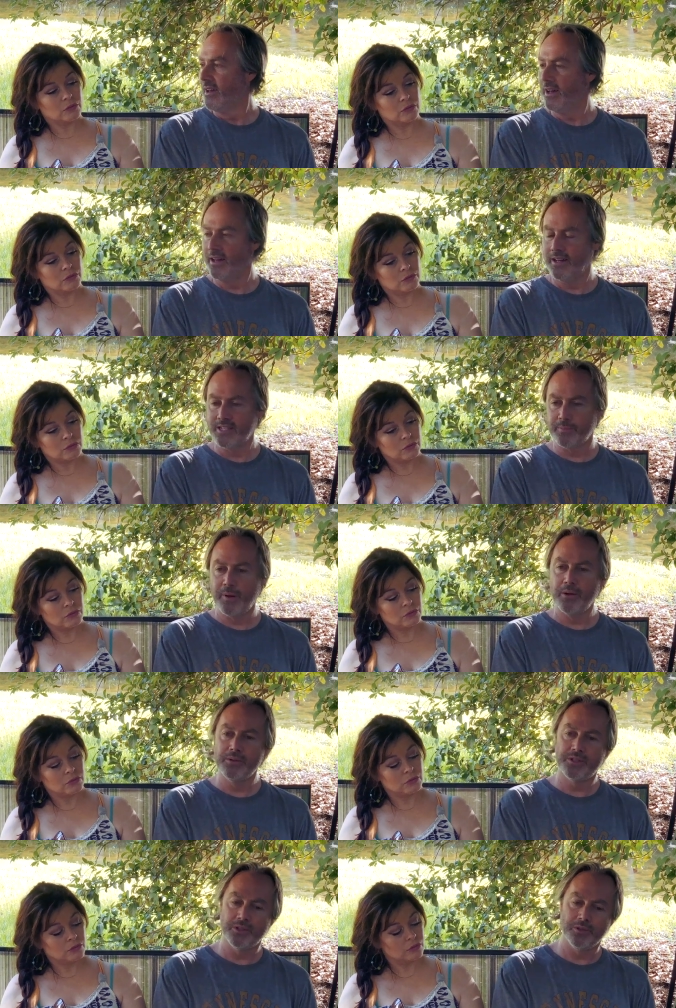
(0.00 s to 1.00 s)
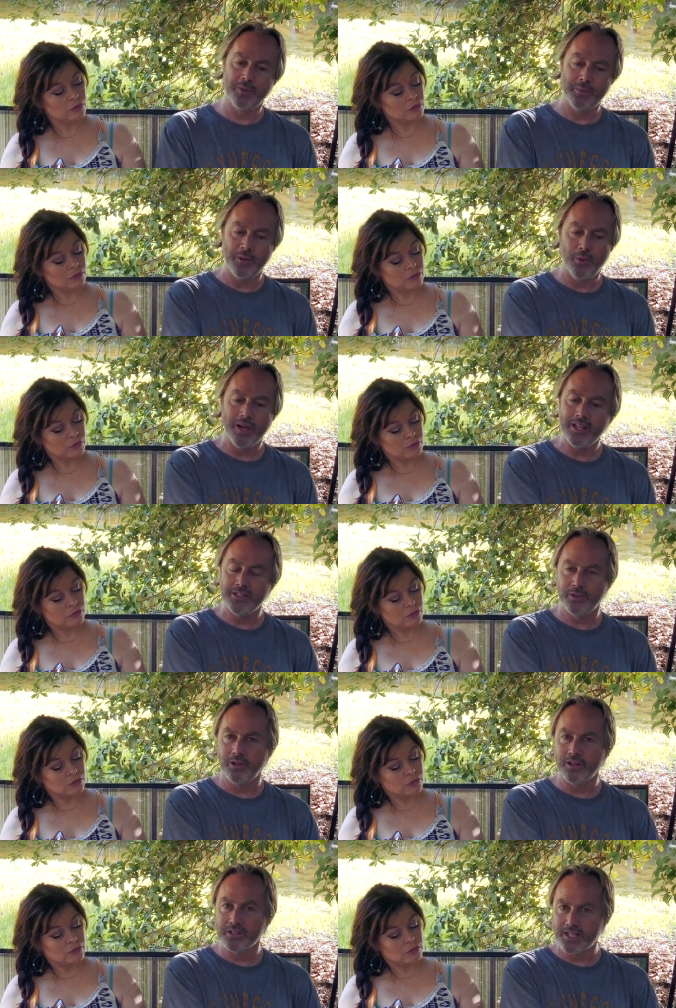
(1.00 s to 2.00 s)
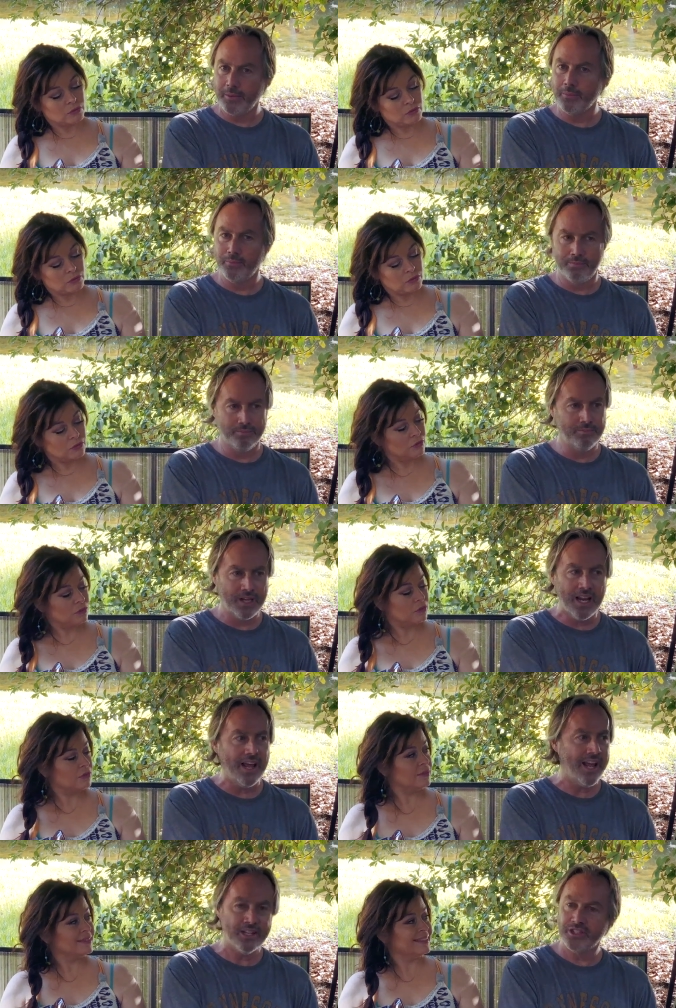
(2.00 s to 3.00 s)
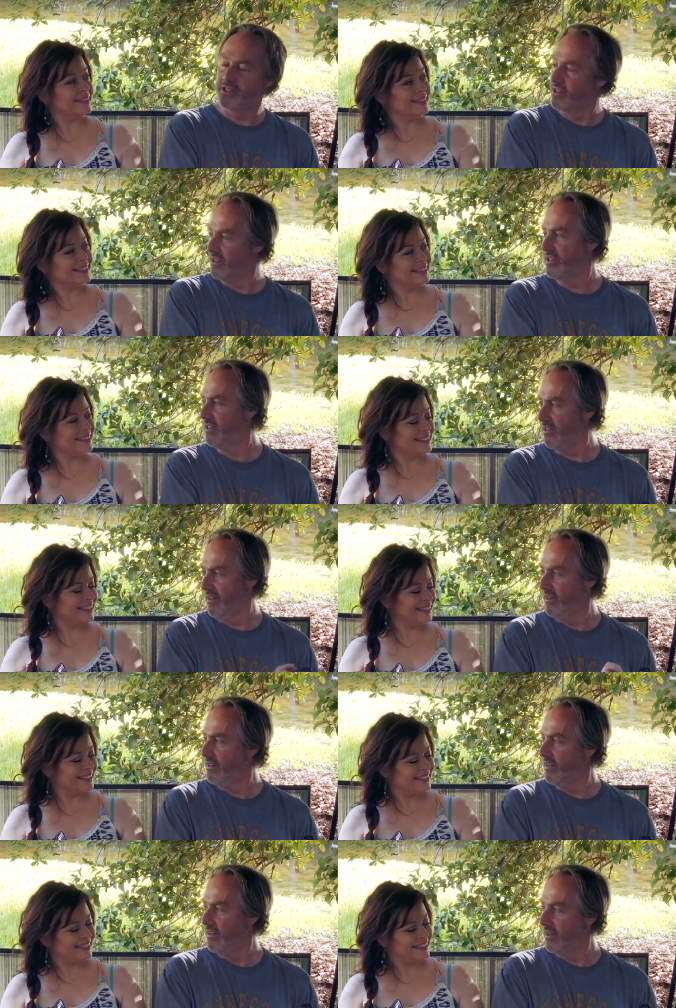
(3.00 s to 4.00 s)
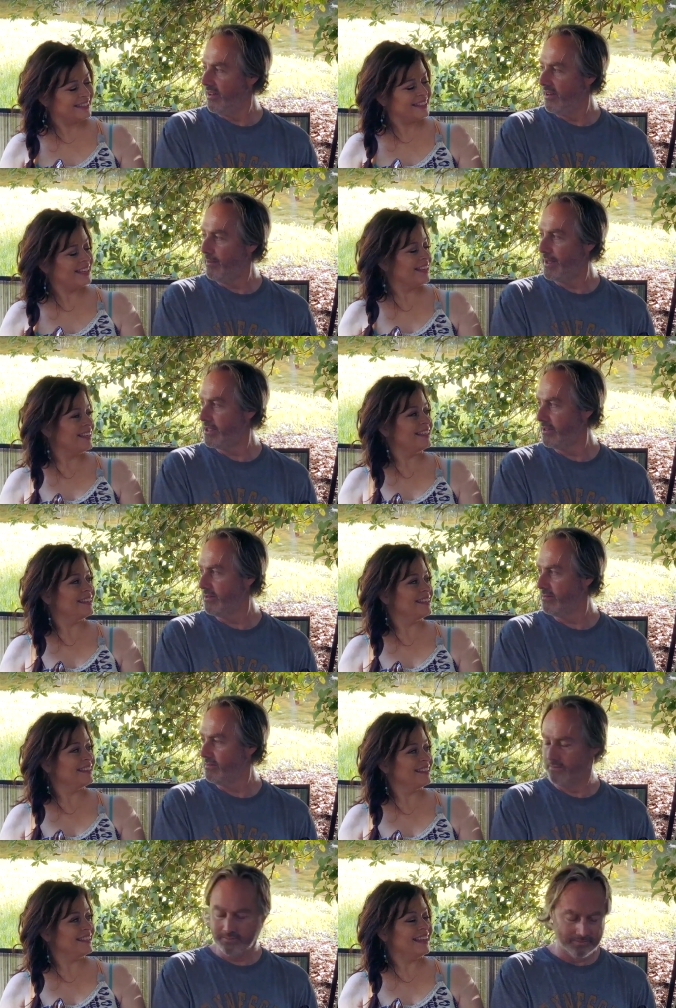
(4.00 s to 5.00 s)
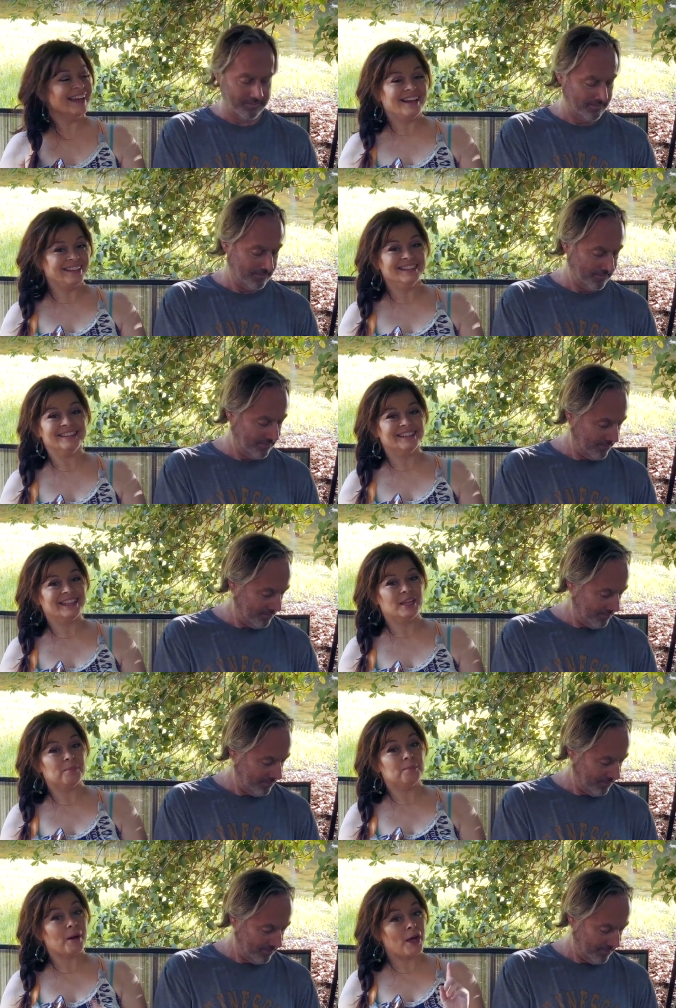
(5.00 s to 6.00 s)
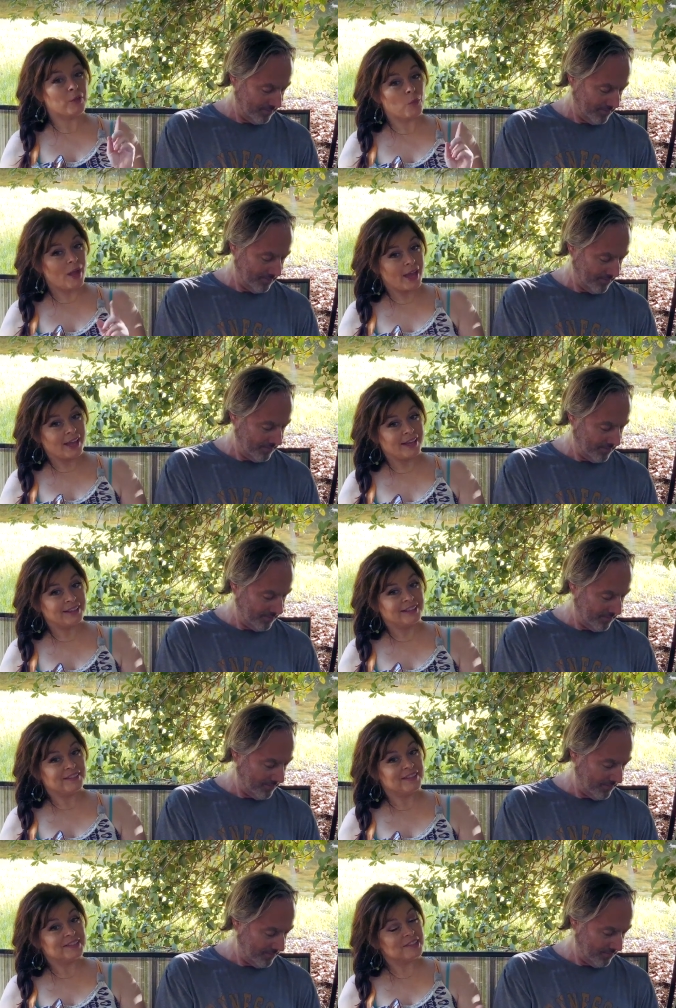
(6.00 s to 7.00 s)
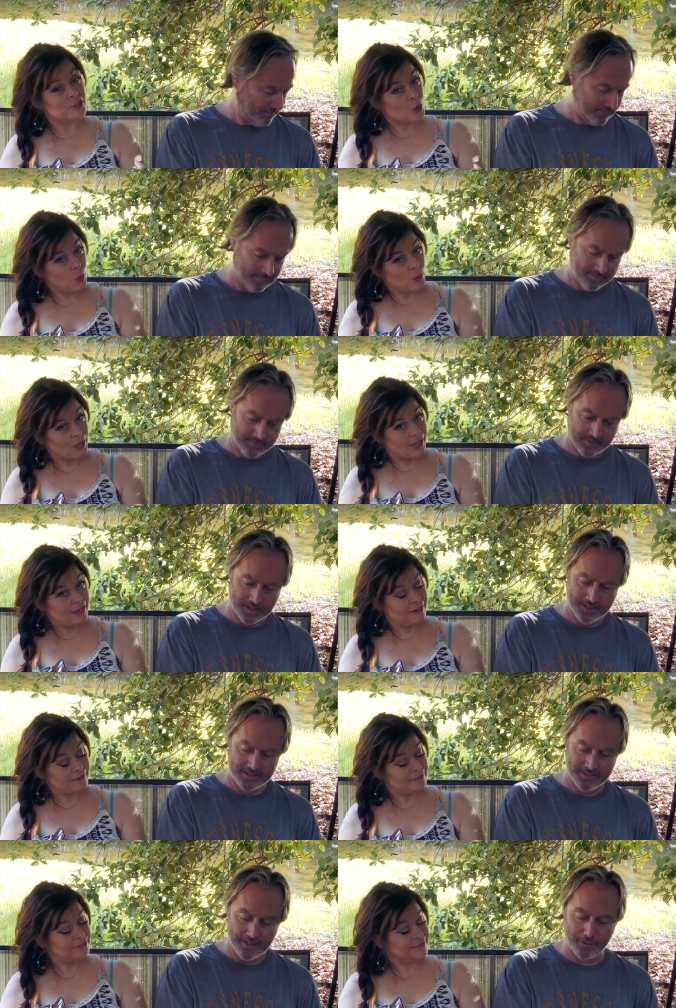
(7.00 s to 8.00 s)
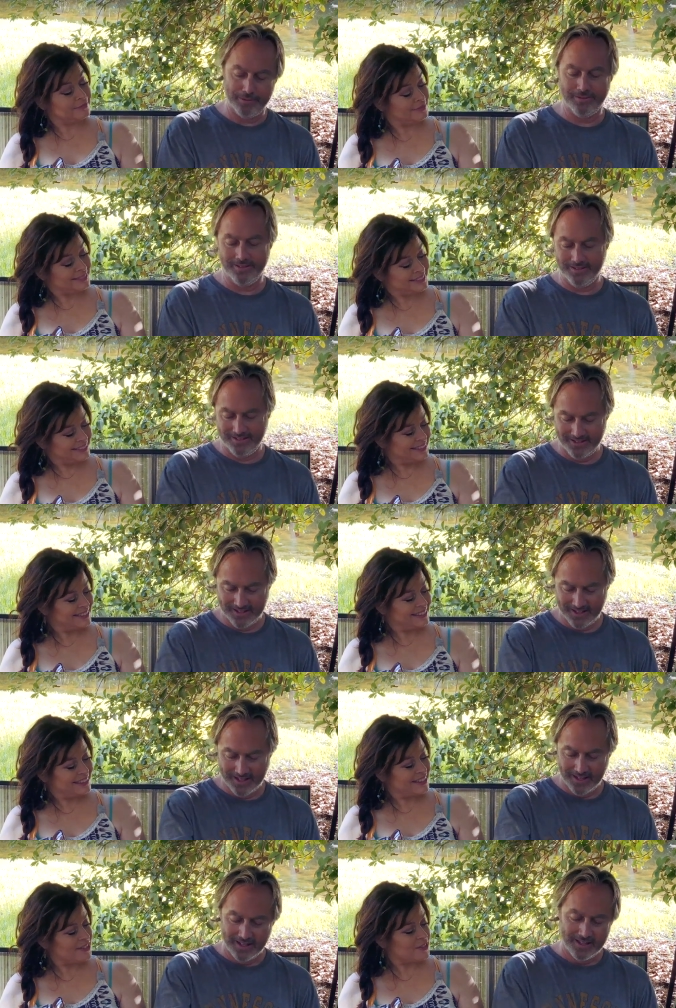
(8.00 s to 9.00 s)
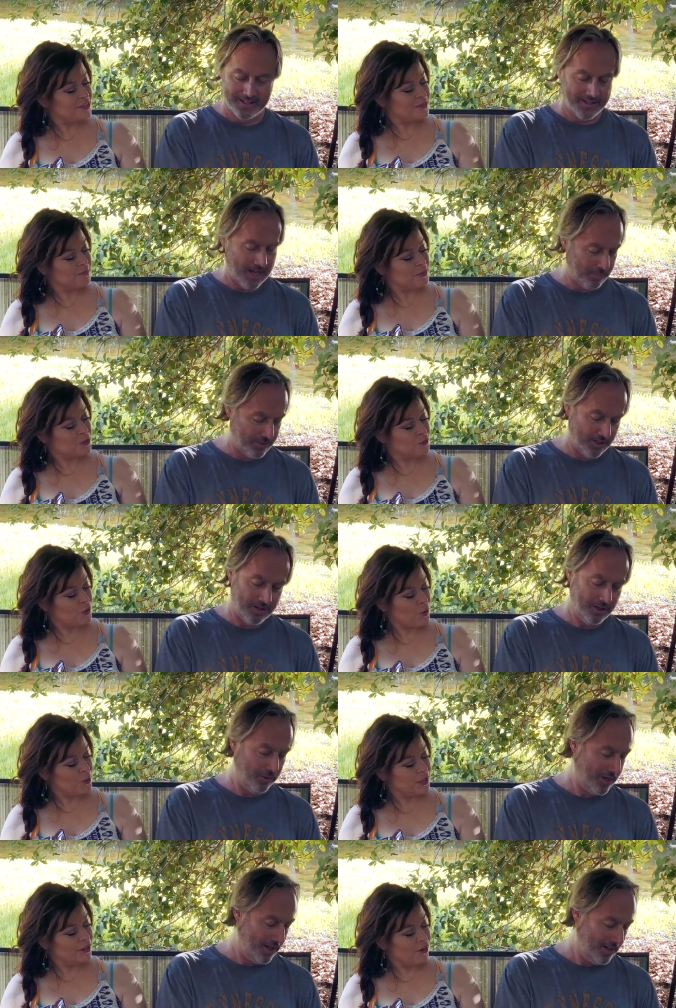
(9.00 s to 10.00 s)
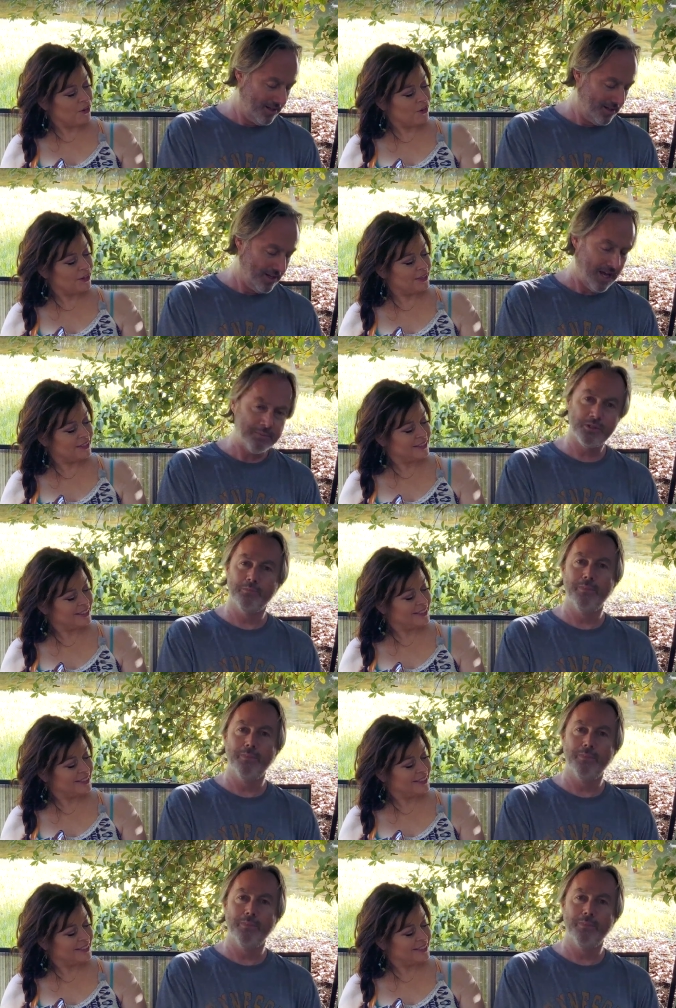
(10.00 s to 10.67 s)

Speaker 1: uh, as opposed to maybe waiting too long because I'm kind of anxious to start. I don't know about you.
Speaker 2: Yeah. And by the way, this is Okie. This is Mr. Sorry, Okie Dog. I'm
Speaker 1: so